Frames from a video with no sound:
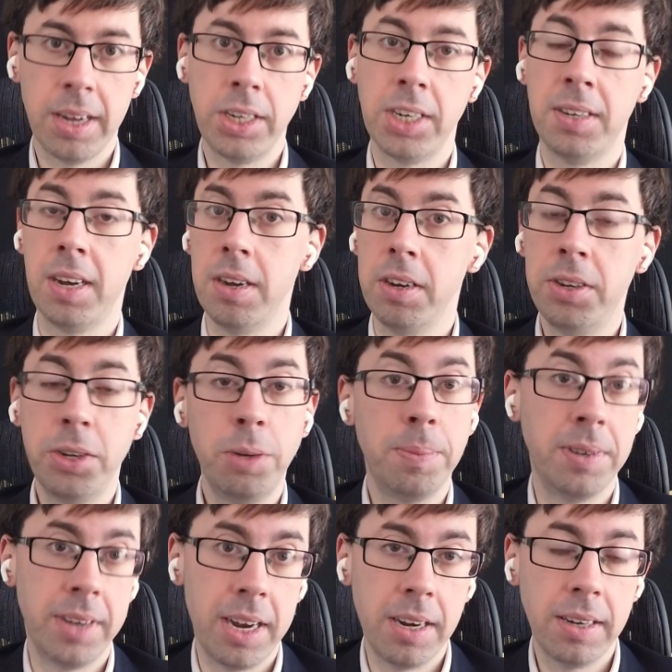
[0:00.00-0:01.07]
just under
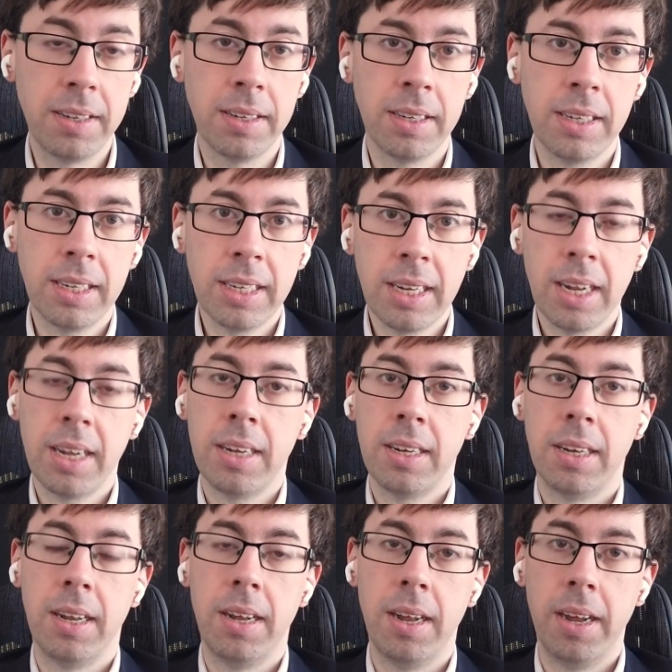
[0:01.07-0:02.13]
2%.
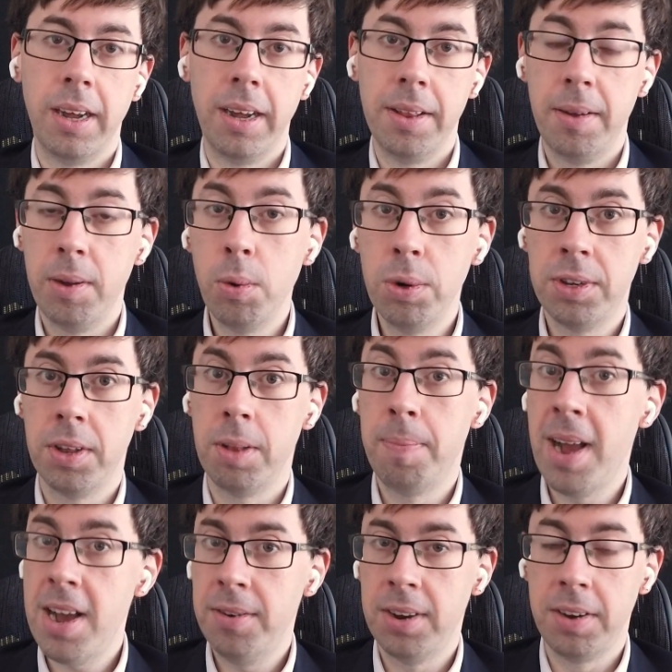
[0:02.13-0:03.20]
Also, the
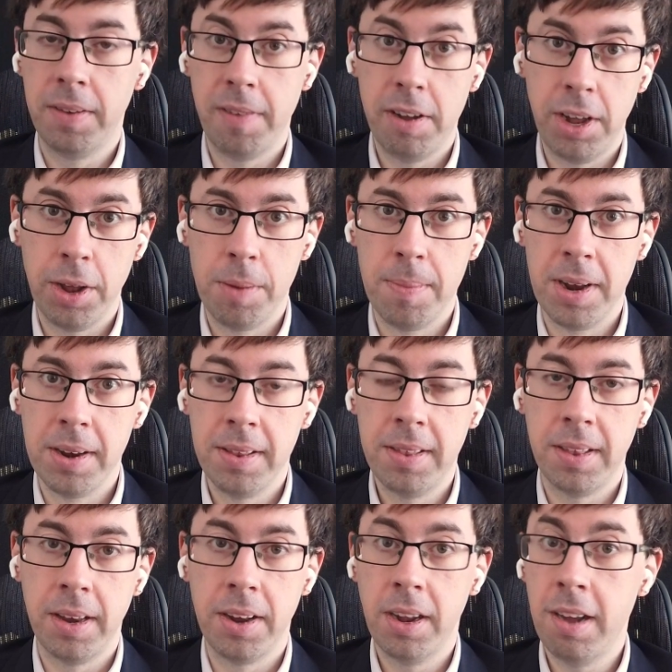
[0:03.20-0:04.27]
pound had a very good
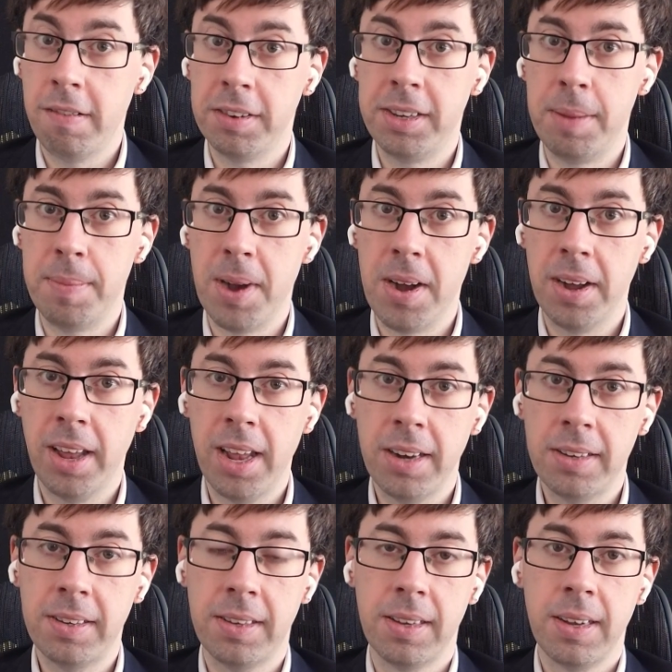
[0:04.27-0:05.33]
month in the currency
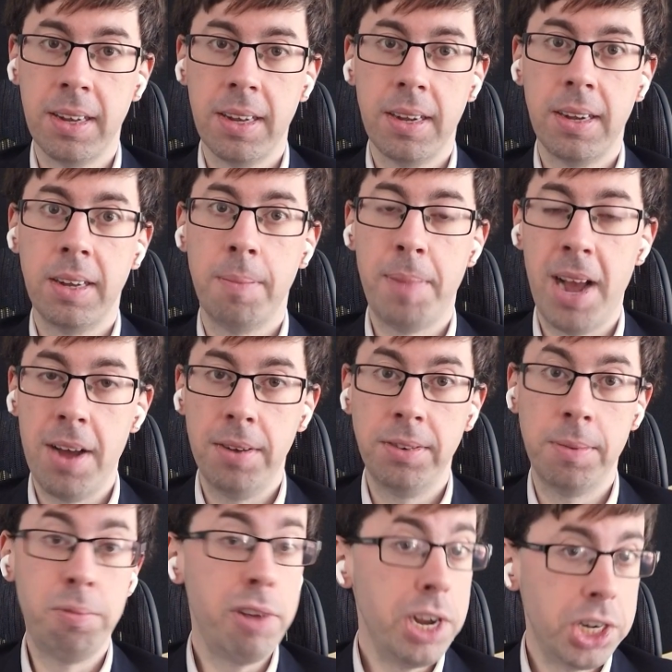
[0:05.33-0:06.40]
markets. The
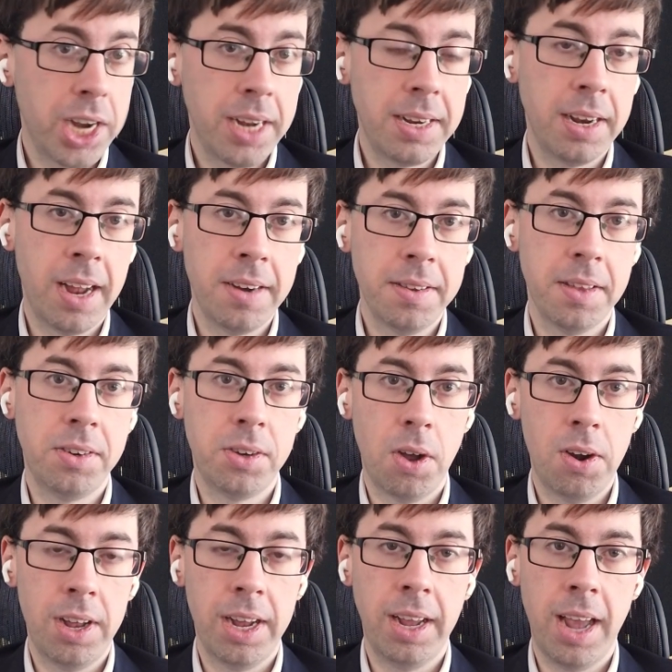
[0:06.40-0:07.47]
pound appreciated against the
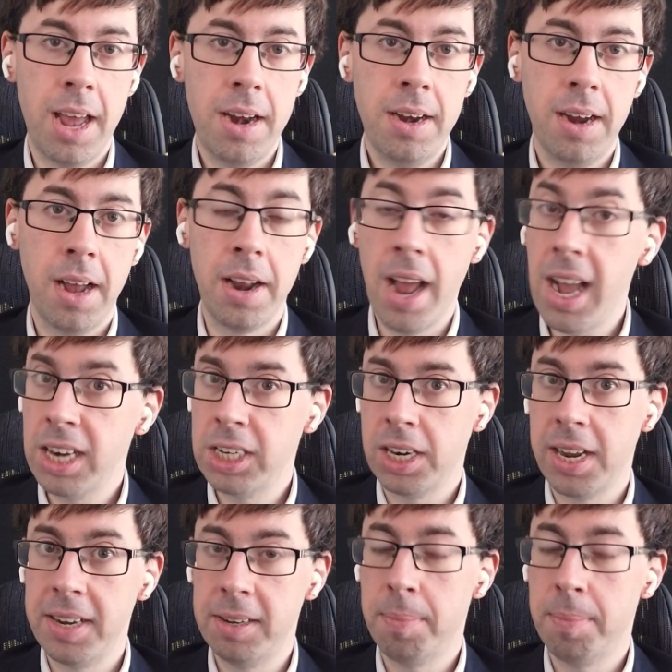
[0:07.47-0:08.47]
dollar again, and it actually